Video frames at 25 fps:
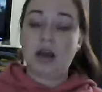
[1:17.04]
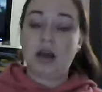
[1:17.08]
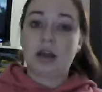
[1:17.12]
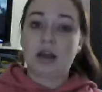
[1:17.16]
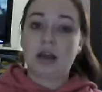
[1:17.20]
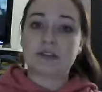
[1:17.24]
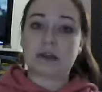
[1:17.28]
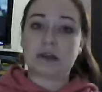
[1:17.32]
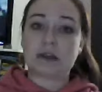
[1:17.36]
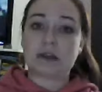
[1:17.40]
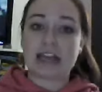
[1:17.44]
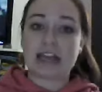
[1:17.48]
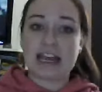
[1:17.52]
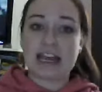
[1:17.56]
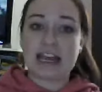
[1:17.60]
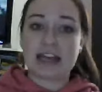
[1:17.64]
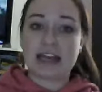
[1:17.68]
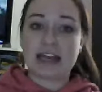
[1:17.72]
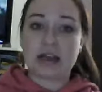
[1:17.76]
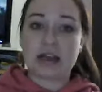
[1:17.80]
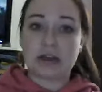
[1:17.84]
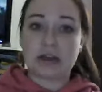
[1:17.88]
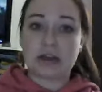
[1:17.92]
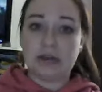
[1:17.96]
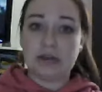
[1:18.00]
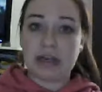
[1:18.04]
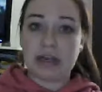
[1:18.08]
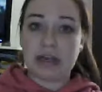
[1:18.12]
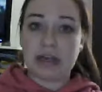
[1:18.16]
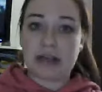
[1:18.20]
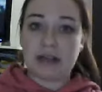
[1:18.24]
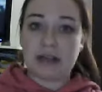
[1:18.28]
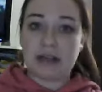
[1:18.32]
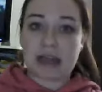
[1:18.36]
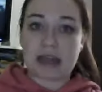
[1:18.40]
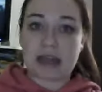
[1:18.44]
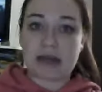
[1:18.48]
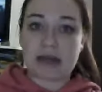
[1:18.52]
so I can't include it in
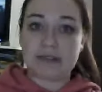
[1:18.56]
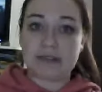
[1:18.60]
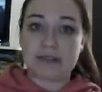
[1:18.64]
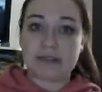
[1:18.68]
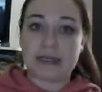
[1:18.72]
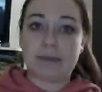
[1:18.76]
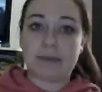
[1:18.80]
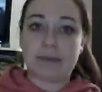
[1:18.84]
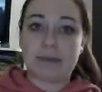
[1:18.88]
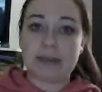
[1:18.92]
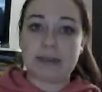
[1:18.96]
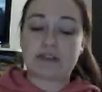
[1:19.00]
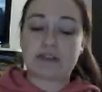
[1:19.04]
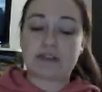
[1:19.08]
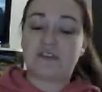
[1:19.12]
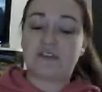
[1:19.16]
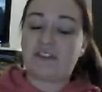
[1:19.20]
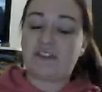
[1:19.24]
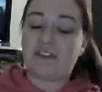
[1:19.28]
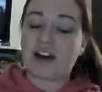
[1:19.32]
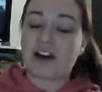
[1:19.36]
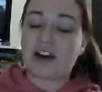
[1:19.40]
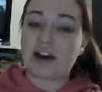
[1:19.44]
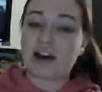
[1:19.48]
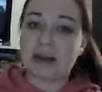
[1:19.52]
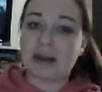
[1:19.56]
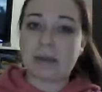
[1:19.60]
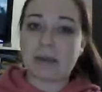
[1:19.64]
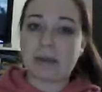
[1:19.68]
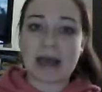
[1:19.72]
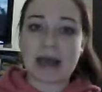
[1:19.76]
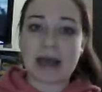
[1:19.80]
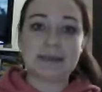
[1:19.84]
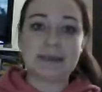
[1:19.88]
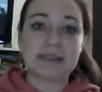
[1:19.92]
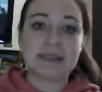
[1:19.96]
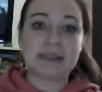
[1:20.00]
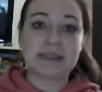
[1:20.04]
the countdown, but so far I'm
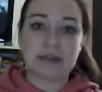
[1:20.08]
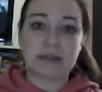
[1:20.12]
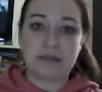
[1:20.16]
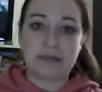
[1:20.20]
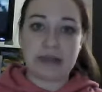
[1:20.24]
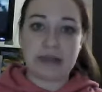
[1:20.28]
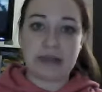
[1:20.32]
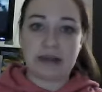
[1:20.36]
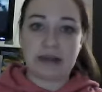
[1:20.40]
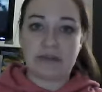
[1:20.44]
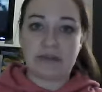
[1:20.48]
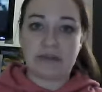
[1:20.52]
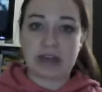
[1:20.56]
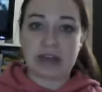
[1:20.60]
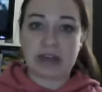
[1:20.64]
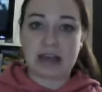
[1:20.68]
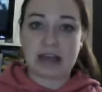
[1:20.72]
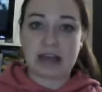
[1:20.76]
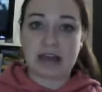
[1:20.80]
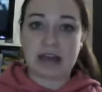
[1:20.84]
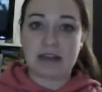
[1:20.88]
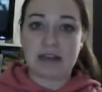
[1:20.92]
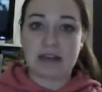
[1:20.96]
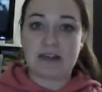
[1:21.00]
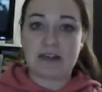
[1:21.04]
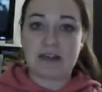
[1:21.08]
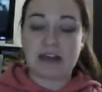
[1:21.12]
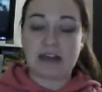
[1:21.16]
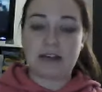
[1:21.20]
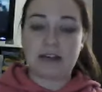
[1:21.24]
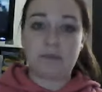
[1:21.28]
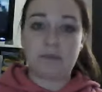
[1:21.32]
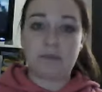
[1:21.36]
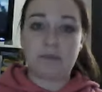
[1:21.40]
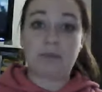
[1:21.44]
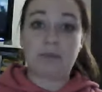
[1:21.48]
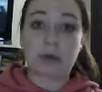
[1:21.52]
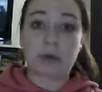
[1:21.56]
absolutely loving it. I think it's
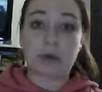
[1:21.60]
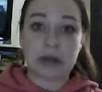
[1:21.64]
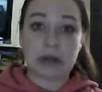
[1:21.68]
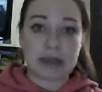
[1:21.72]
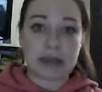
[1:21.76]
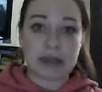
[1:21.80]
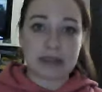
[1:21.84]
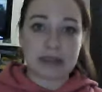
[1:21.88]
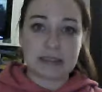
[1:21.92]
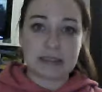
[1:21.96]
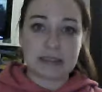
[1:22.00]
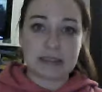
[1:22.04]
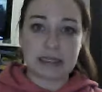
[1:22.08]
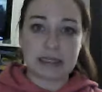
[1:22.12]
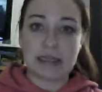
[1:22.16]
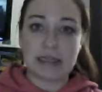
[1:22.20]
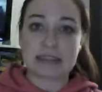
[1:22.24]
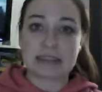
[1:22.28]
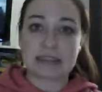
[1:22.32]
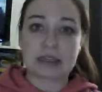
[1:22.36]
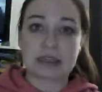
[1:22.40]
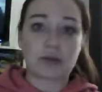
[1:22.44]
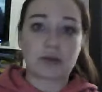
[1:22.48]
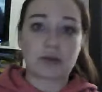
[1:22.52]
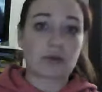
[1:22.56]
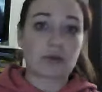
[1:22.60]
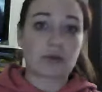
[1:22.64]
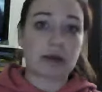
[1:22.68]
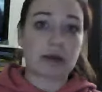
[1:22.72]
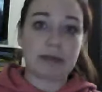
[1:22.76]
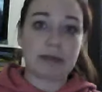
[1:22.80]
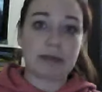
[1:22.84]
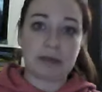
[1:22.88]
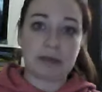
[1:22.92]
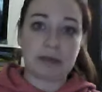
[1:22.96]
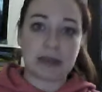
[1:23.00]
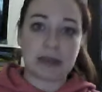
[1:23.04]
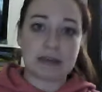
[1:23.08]
brilliant. It's
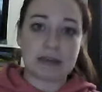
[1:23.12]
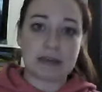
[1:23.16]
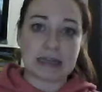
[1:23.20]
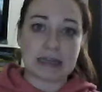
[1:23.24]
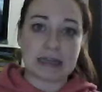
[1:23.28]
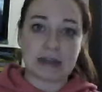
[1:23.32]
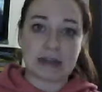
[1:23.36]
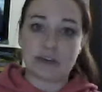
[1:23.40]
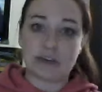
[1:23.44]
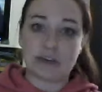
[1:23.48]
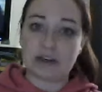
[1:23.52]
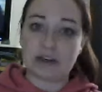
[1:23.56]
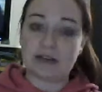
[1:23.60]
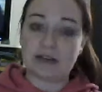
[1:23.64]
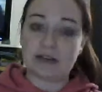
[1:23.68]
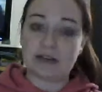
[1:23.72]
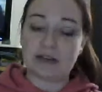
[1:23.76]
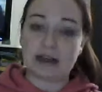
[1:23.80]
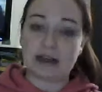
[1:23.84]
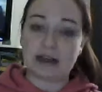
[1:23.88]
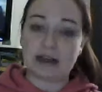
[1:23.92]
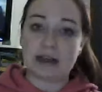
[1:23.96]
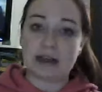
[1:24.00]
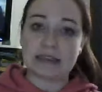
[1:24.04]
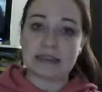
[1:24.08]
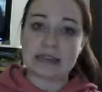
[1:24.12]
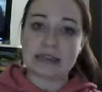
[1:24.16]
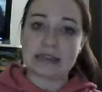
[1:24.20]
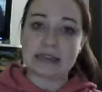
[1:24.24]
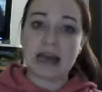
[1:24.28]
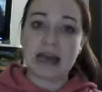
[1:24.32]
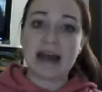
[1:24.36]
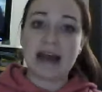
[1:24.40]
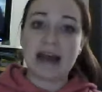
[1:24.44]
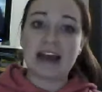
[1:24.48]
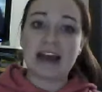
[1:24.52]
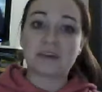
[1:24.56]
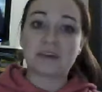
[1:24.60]
incredibly intelligent, and
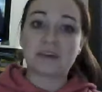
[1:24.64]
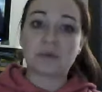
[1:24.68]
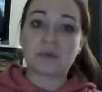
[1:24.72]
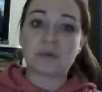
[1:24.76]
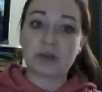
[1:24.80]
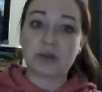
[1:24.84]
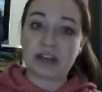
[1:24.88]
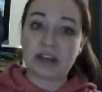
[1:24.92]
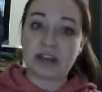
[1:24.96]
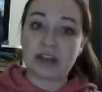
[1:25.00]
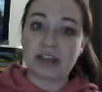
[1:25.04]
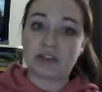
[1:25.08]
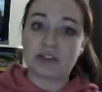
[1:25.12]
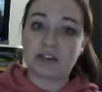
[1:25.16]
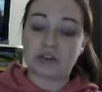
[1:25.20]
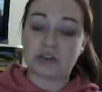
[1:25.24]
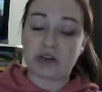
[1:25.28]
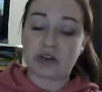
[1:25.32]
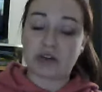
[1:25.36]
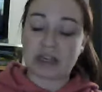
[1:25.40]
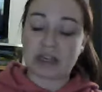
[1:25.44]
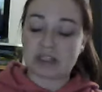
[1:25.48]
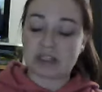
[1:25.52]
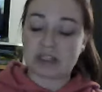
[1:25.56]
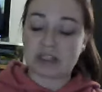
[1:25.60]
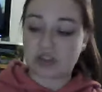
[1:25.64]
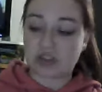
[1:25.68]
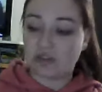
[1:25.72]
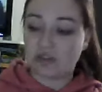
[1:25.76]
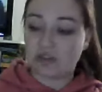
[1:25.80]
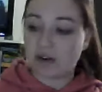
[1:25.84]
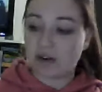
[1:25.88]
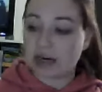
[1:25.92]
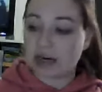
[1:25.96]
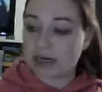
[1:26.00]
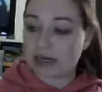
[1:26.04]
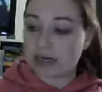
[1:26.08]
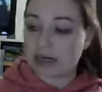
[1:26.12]
I'm really enjoying it so
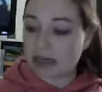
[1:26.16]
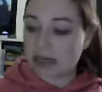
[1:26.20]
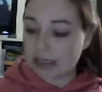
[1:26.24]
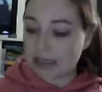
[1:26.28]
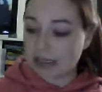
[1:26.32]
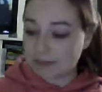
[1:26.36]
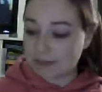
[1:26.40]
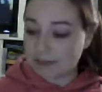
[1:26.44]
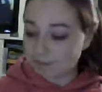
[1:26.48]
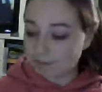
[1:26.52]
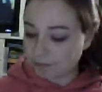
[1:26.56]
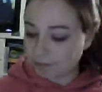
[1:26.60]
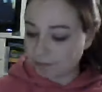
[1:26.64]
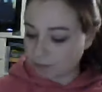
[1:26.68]
far. Um,